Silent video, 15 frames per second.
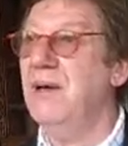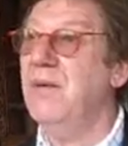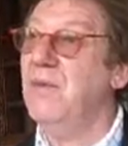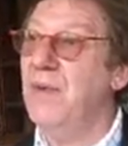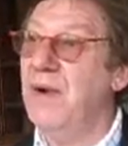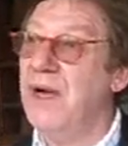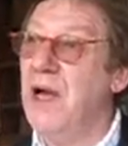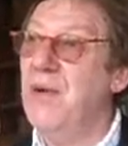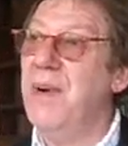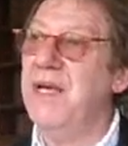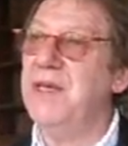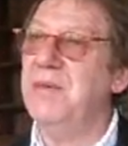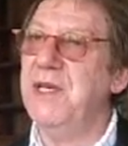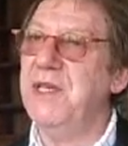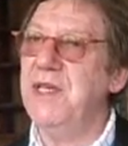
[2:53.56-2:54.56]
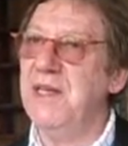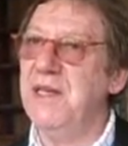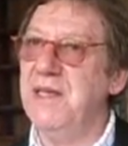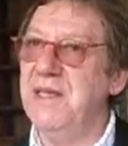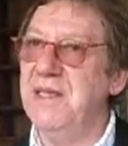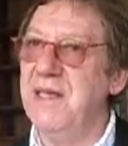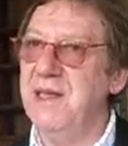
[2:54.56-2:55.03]
will go back to my
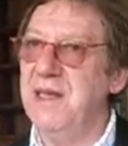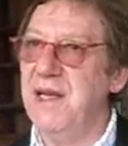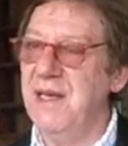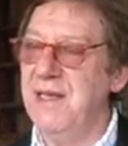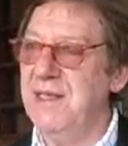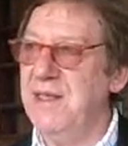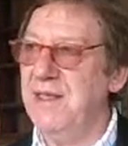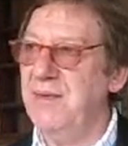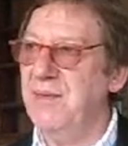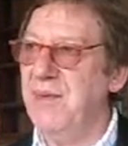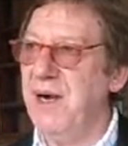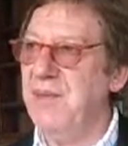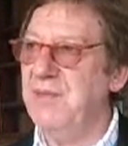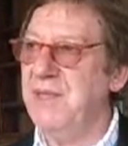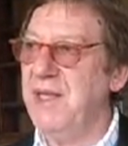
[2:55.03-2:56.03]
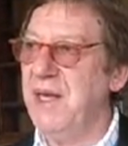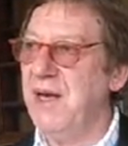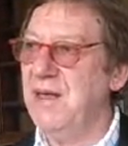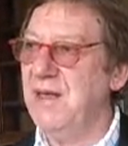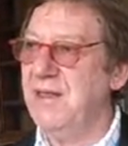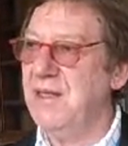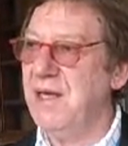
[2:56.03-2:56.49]
journalistic days, and perhaps the
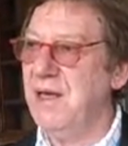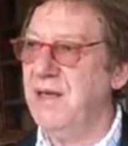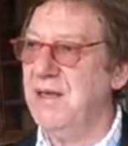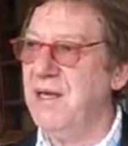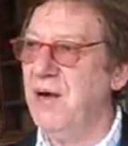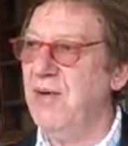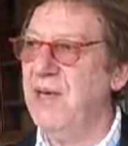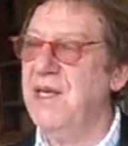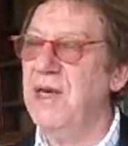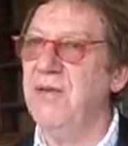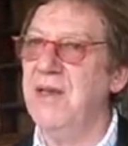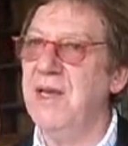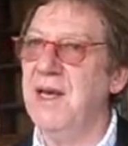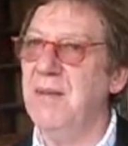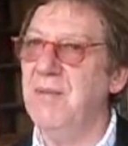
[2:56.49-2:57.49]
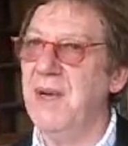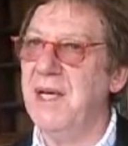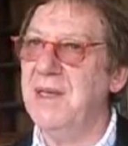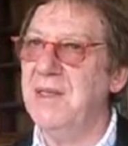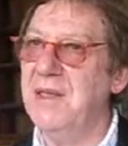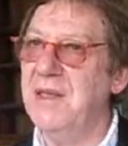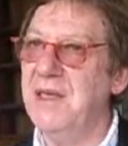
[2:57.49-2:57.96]
answer, no, I don't think it
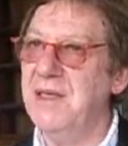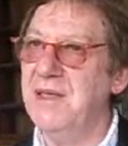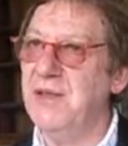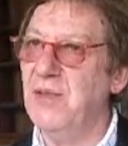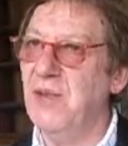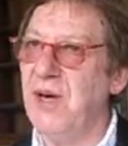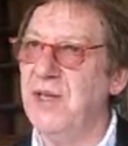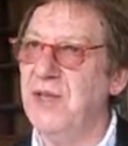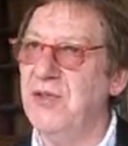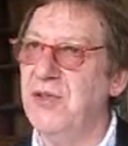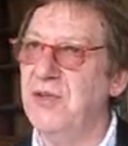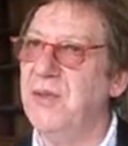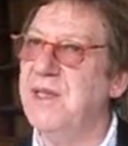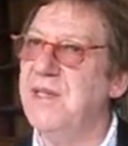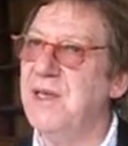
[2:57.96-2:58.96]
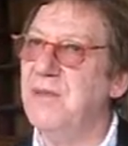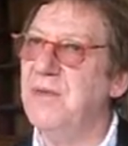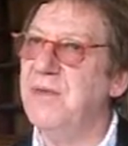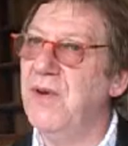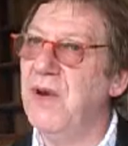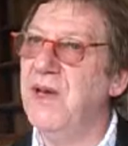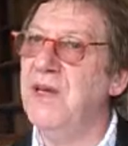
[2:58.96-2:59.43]
mattered, isn't quite true, because I was
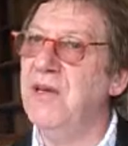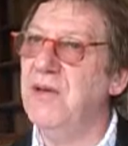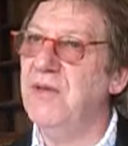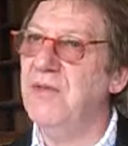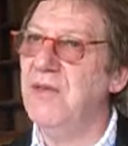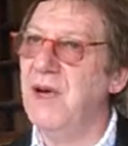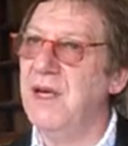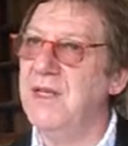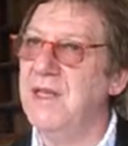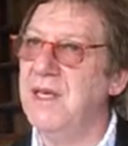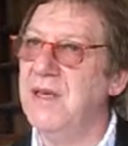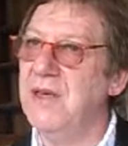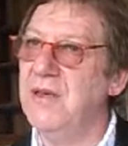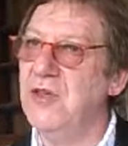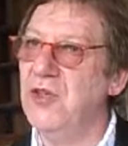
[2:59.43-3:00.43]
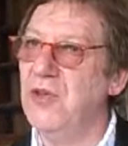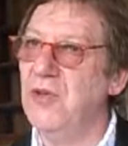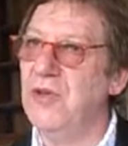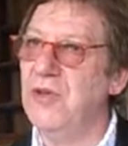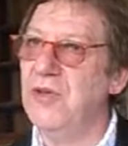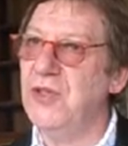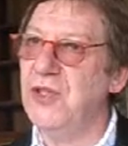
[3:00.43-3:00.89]
very good at writing
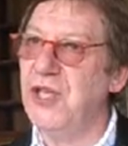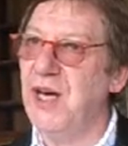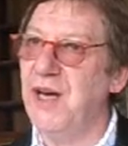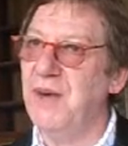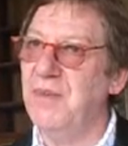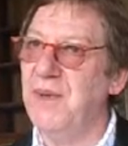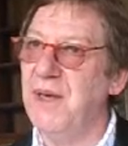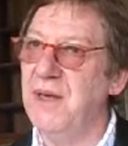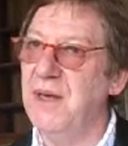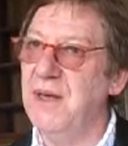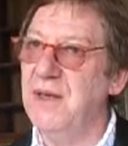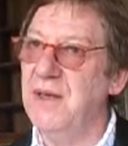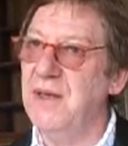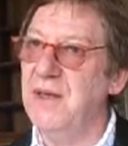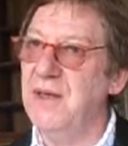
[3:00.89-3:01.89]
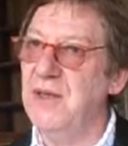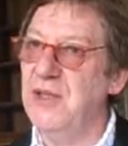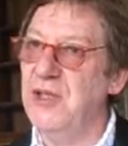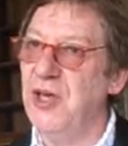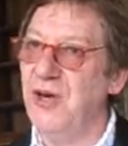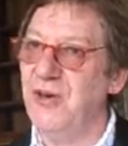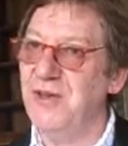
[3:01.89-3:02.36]
short, sharp
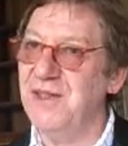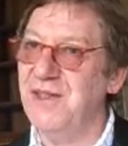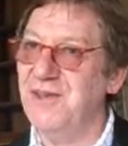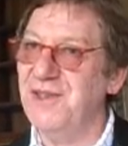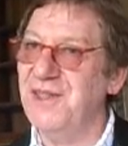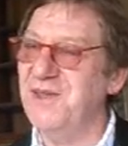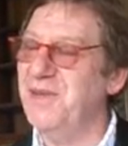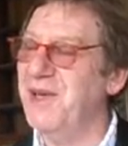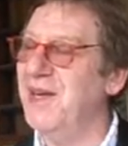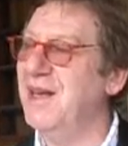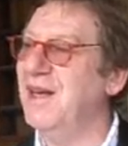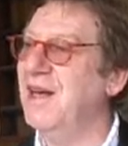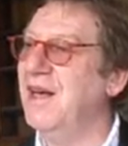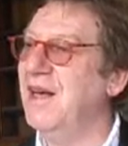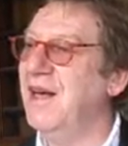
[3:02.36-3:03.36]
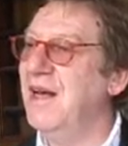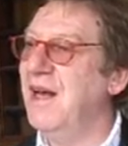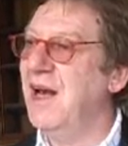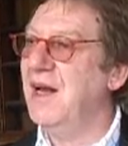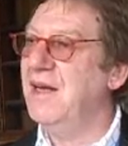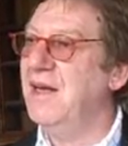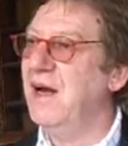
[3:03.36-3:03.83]
shock, so to speak.
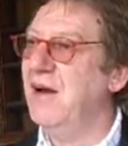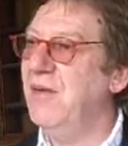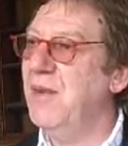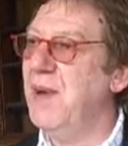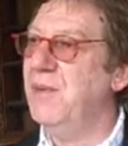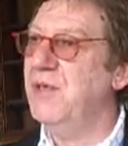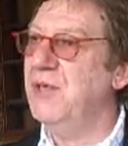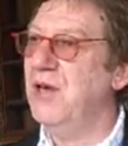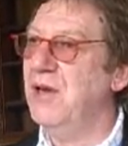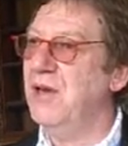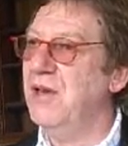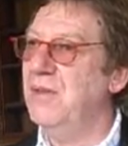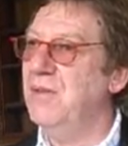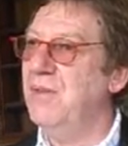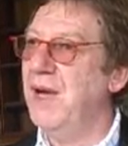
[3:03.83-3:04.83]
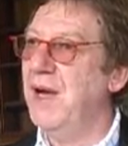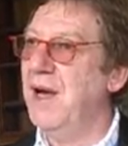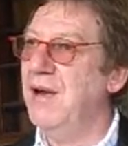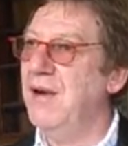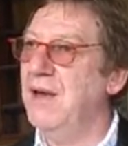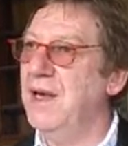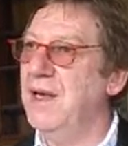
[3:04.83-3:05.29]
And I remember Jonathan
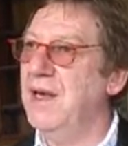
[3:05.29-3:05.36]
Powell, the